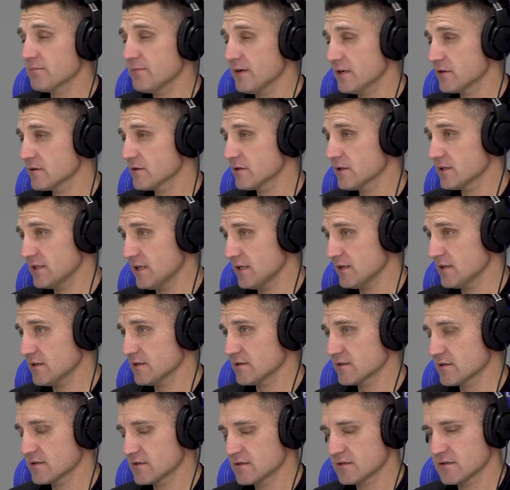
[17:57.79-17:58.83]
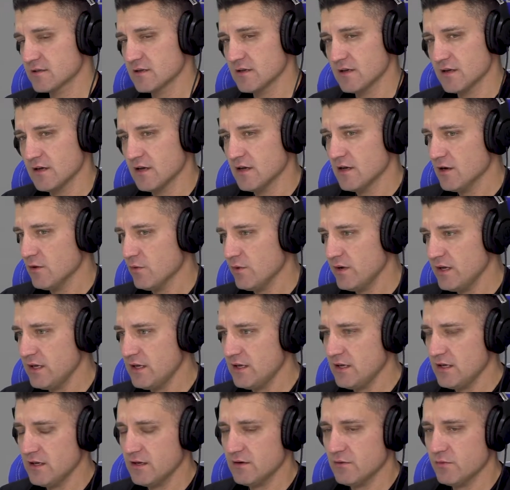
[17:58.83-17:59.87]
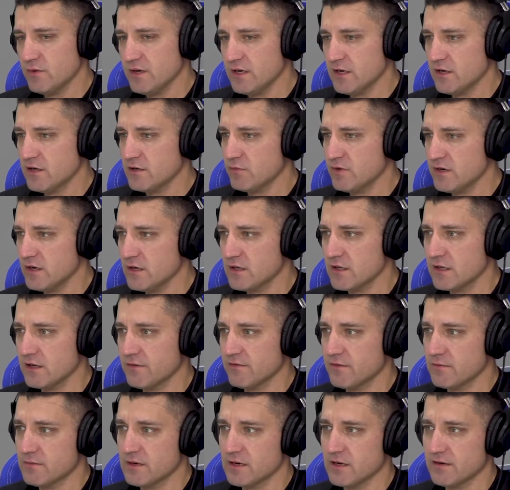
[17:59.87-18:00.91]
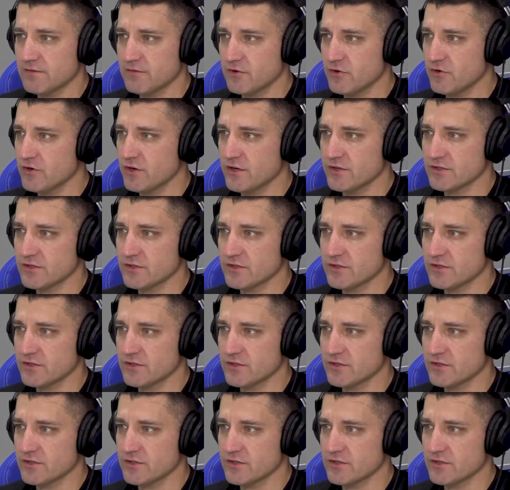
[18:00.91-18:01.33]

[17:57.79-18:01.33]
petrol attendants, we don't give them enough kudos.